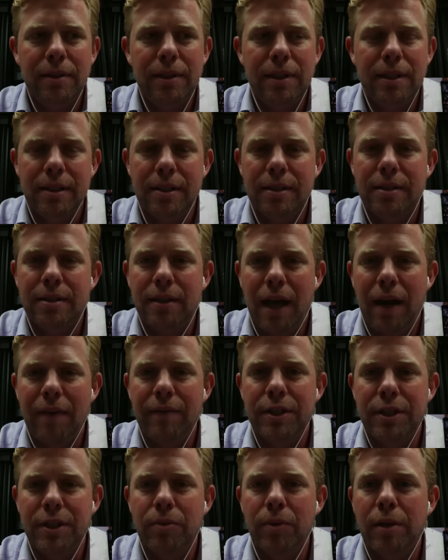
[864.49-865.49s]
this is
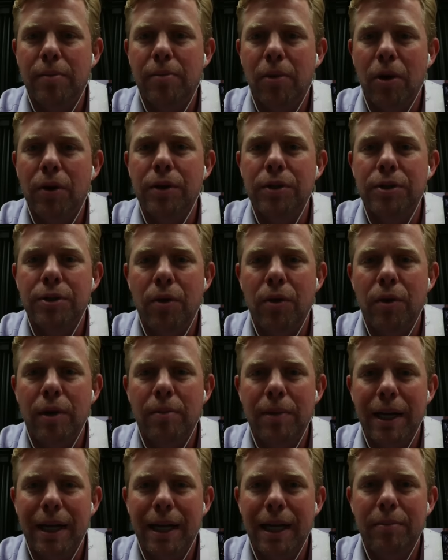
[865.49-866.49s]
obviously where the market's
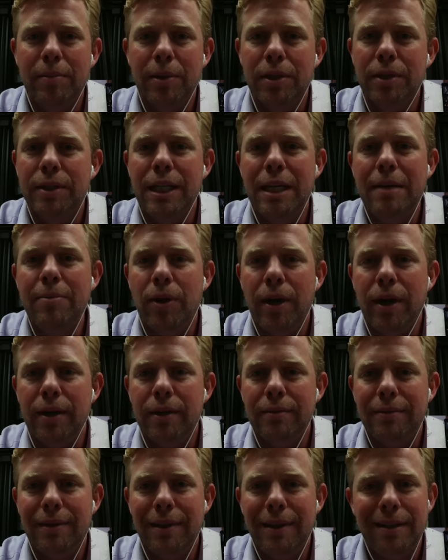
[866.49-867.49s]
going, but I got to build a team around
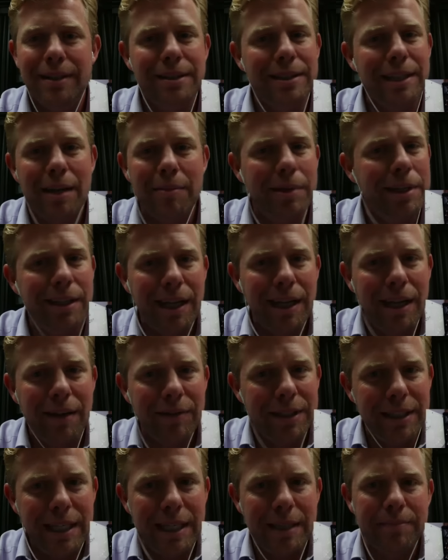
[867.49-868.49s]
it. And this time I didn't
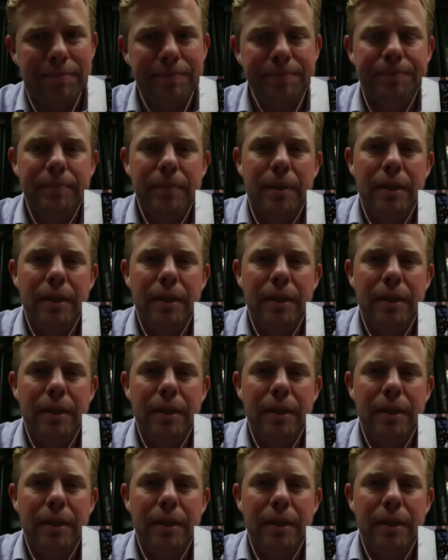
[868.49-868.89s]
have a team.